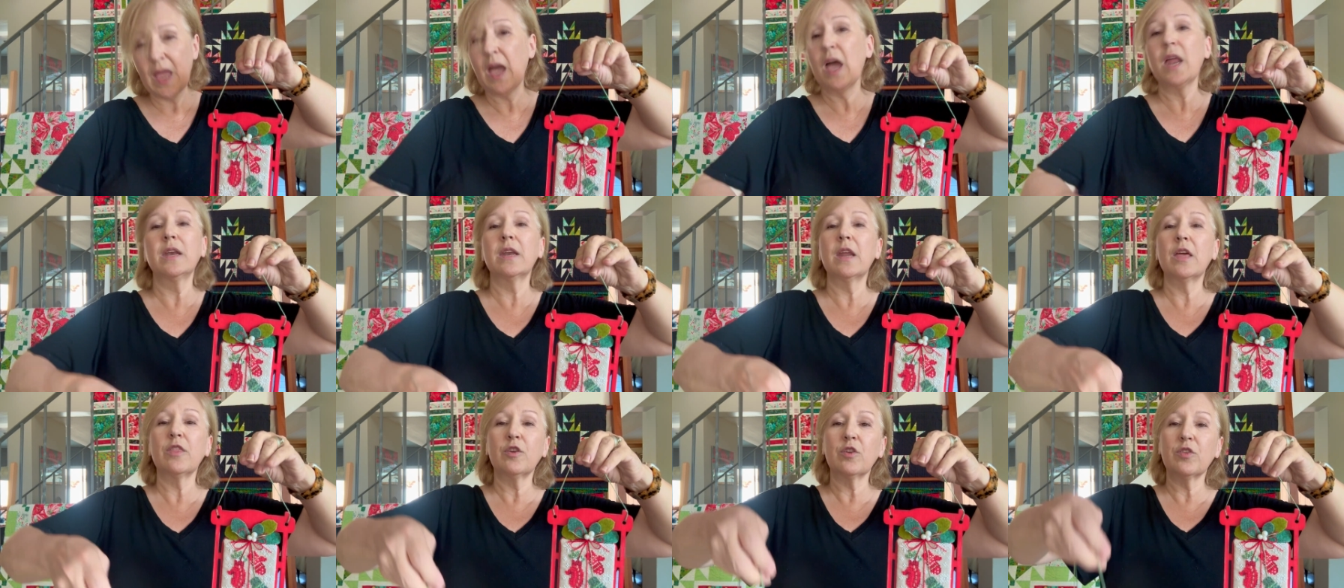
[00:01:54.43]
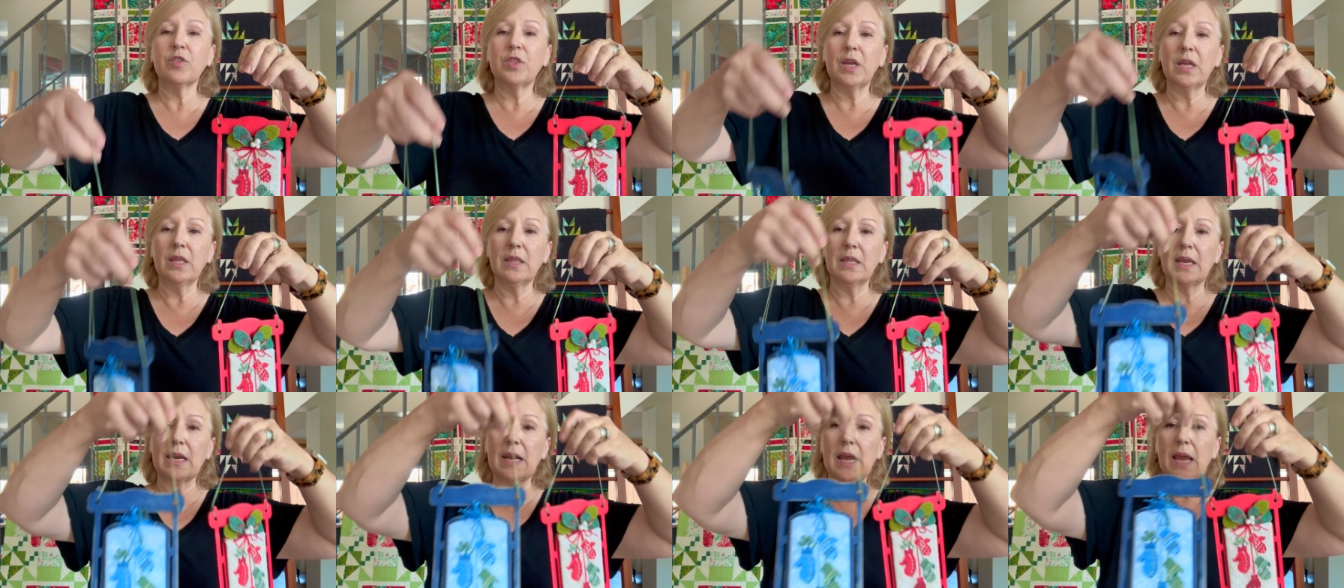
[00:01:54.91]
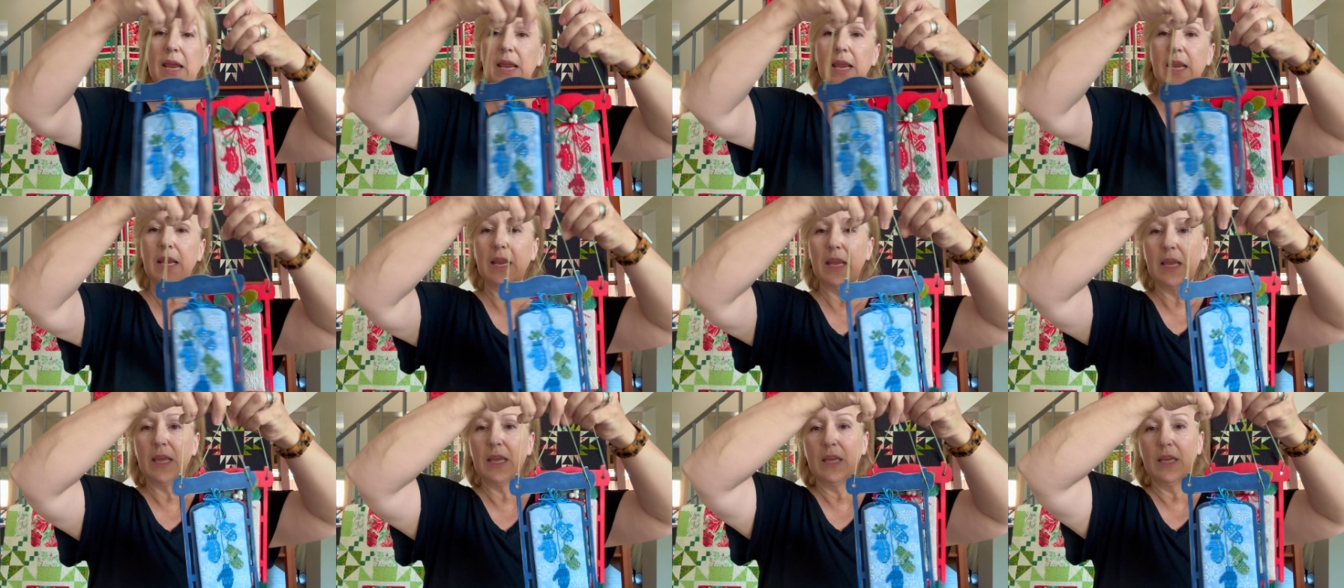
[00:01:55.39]
Another thing that
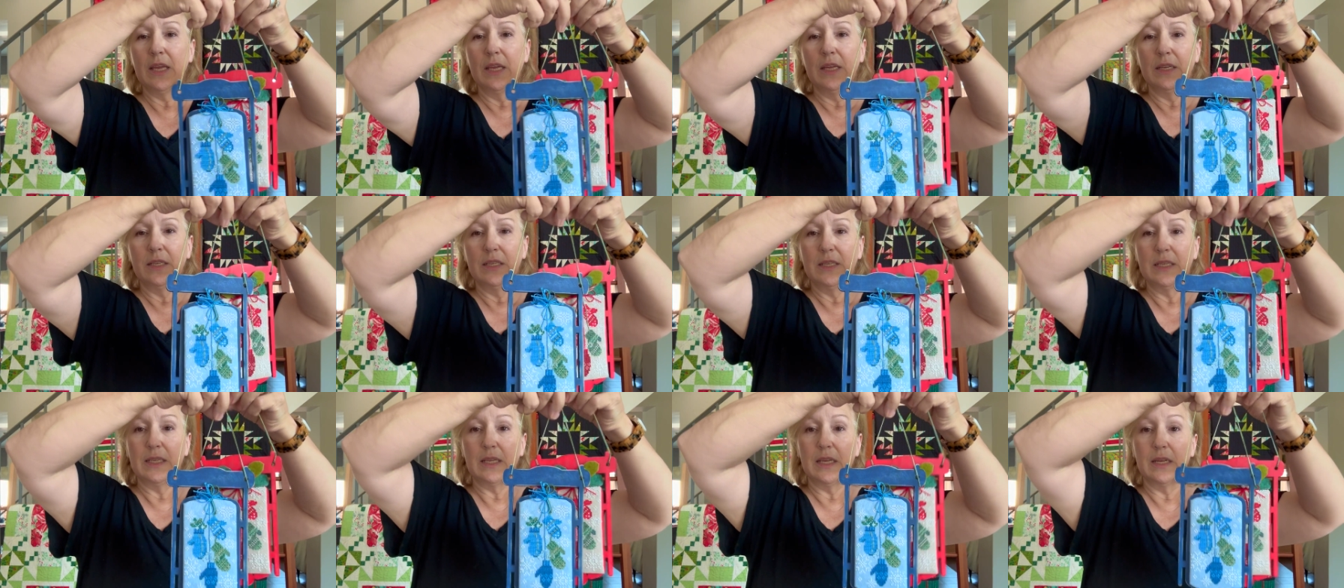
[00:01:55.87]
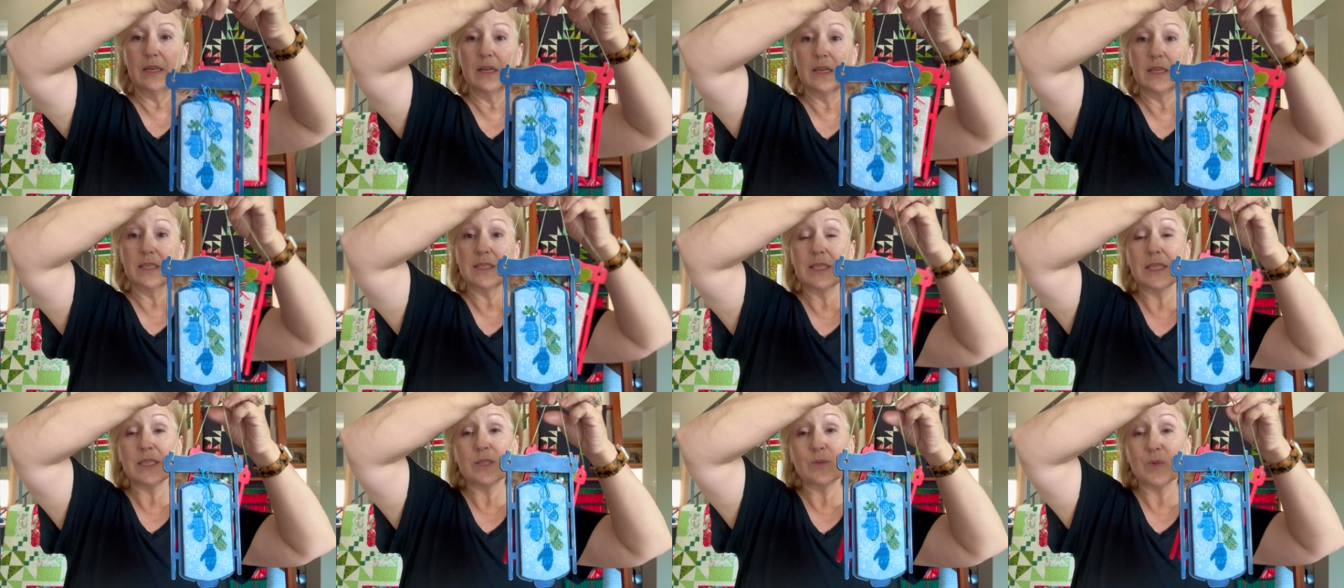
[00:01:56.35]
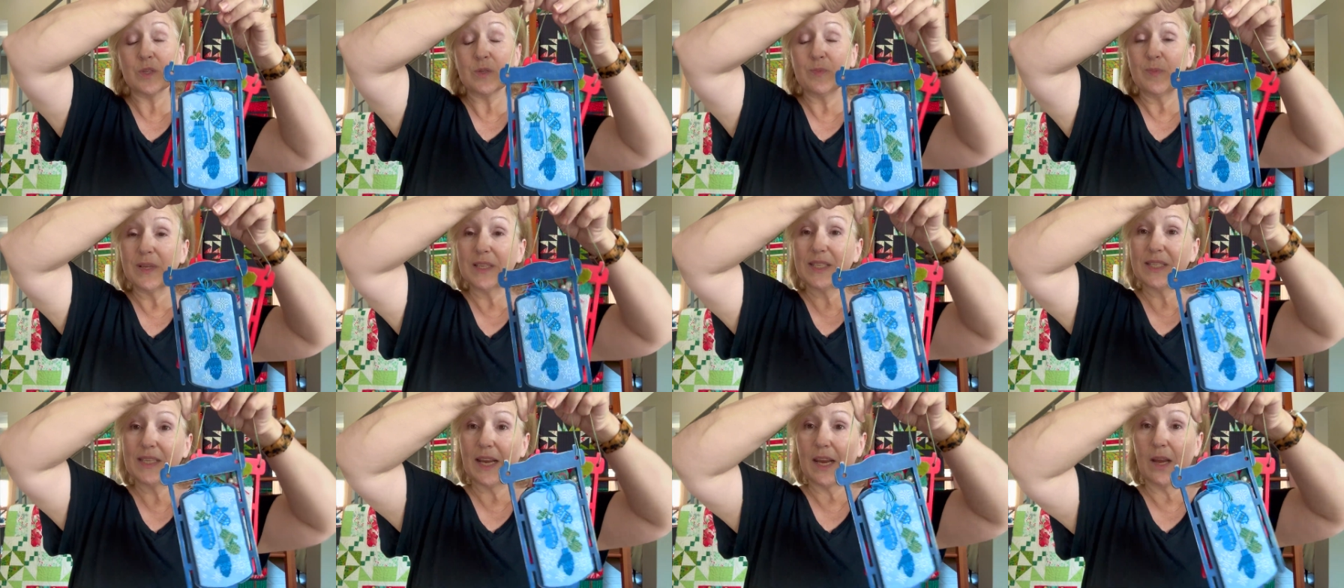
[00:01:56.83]
I did, because this was
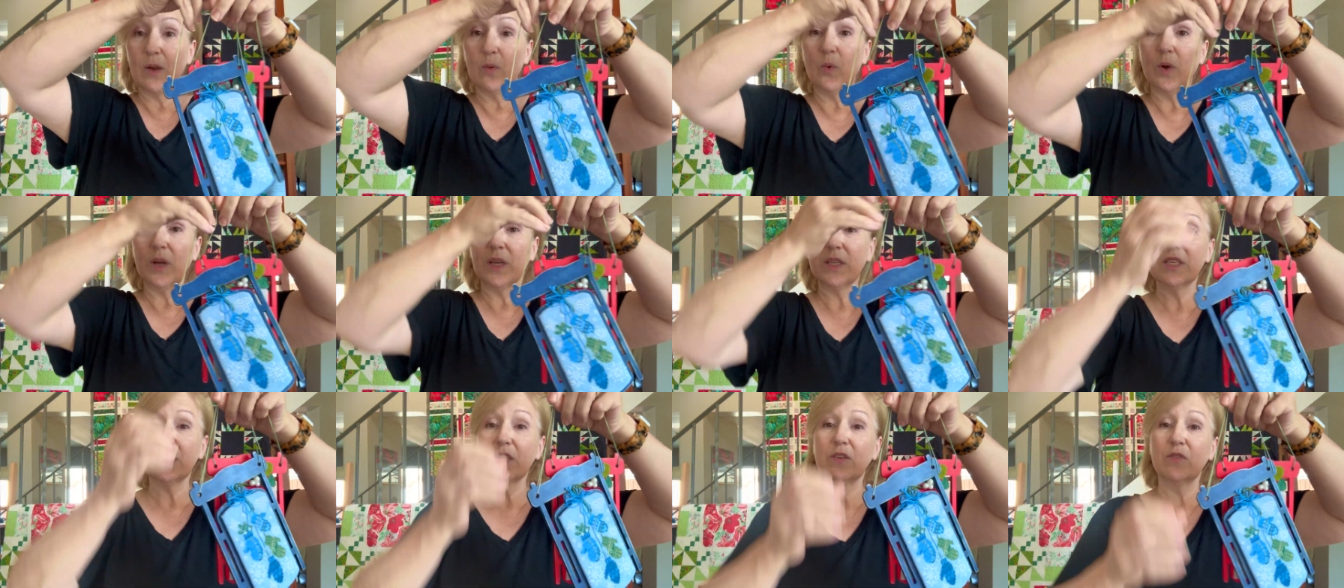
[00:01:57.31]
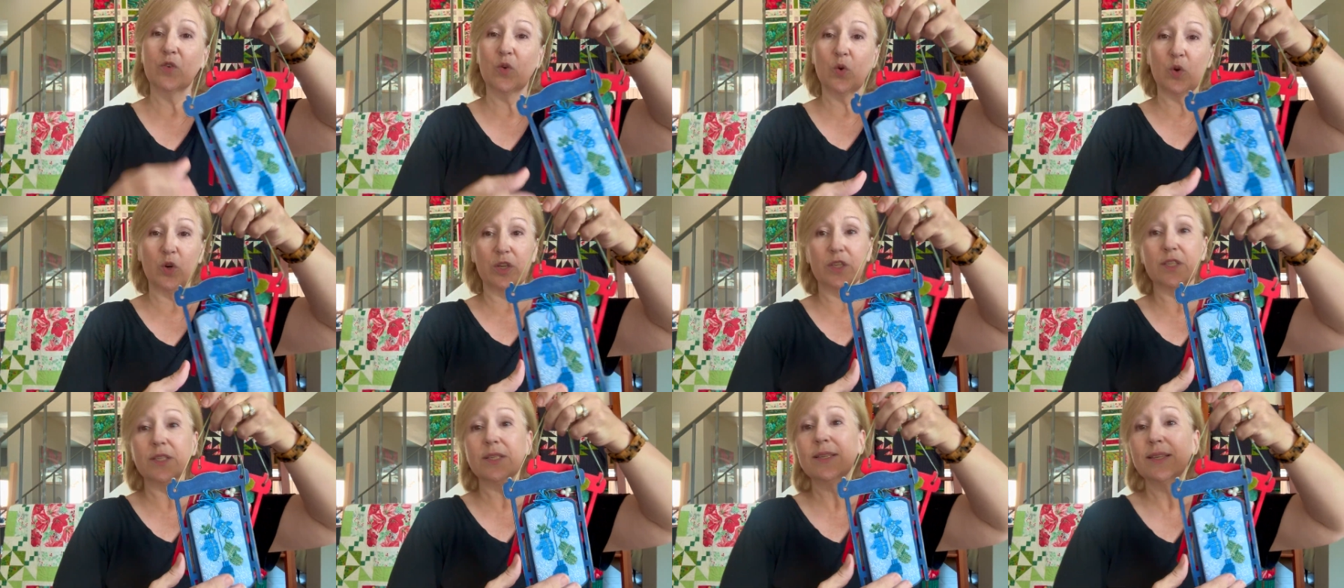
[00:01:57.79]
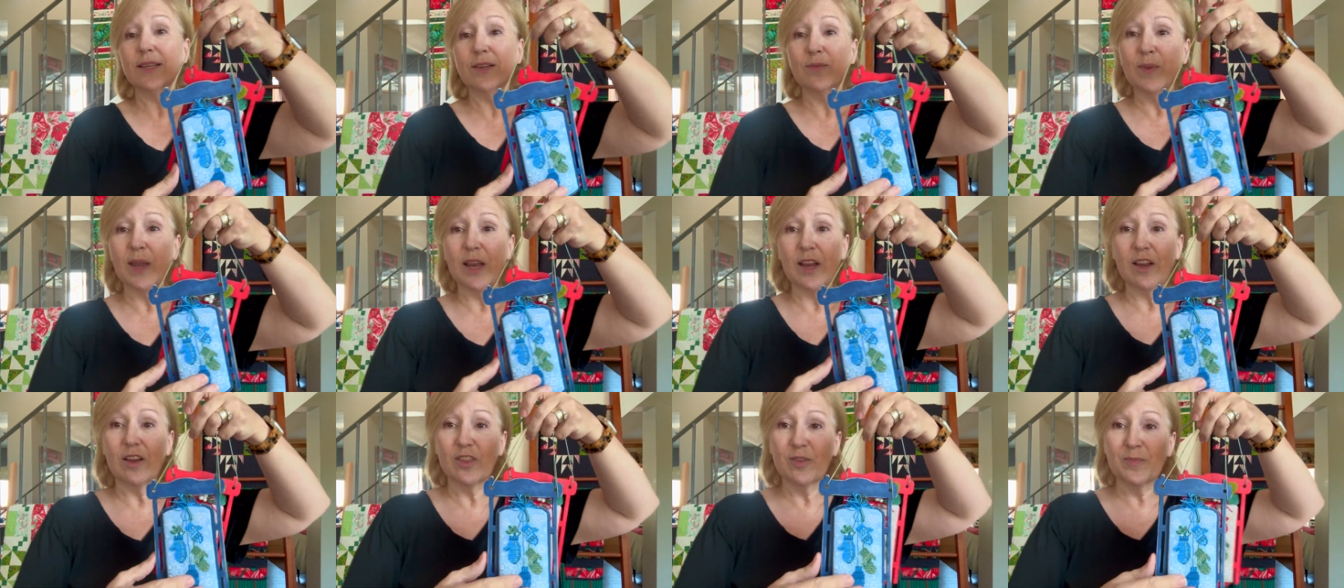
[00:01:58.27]
my second one, so of course you
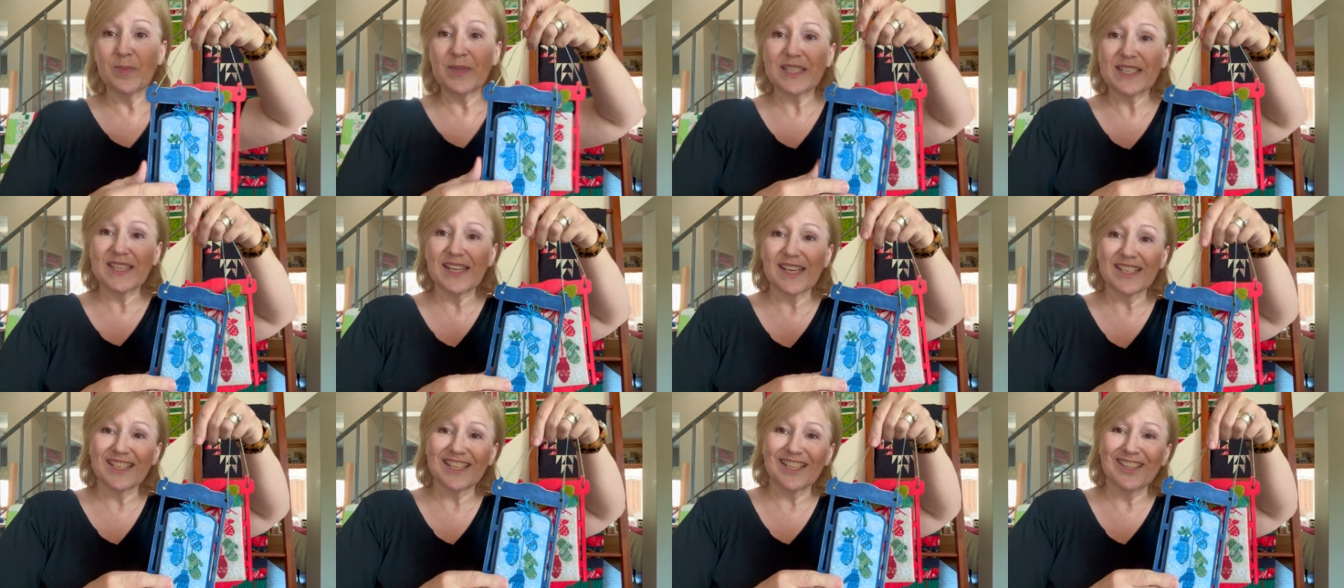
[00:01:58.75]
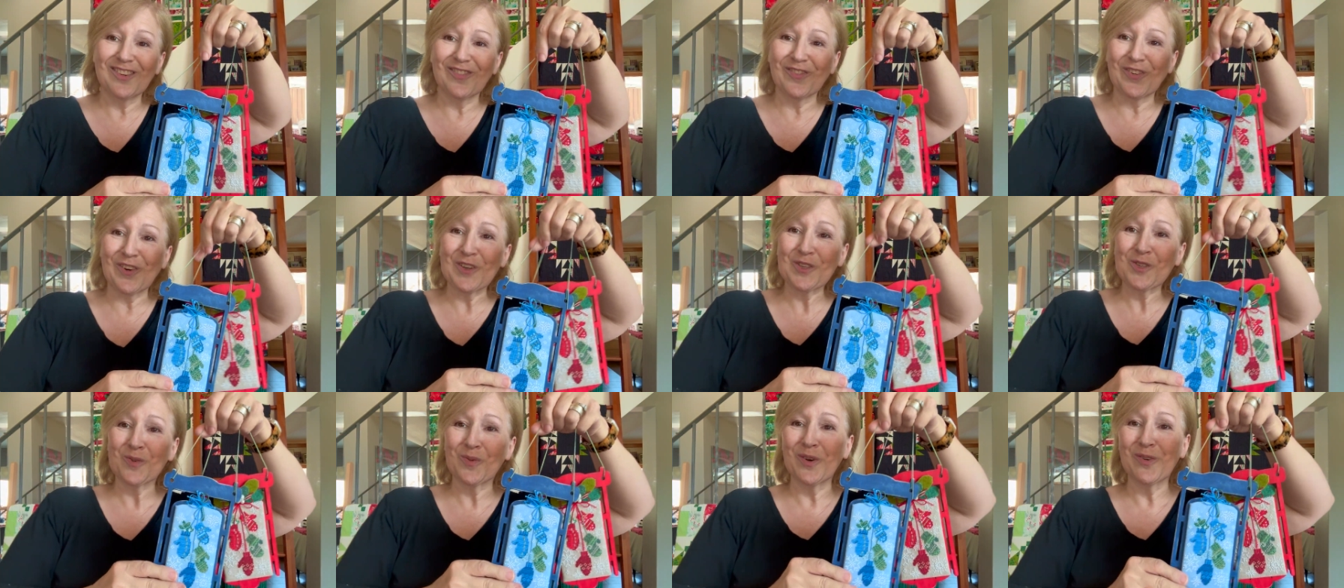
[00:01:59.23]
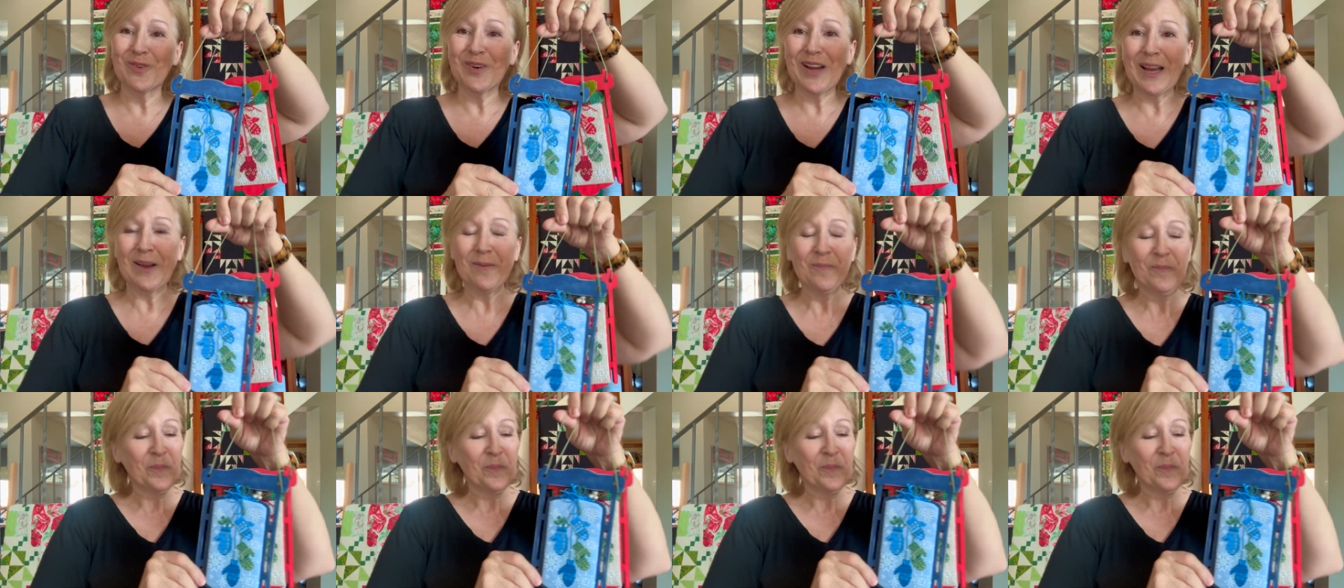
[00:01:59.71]
make all the mistakes in the first one, right?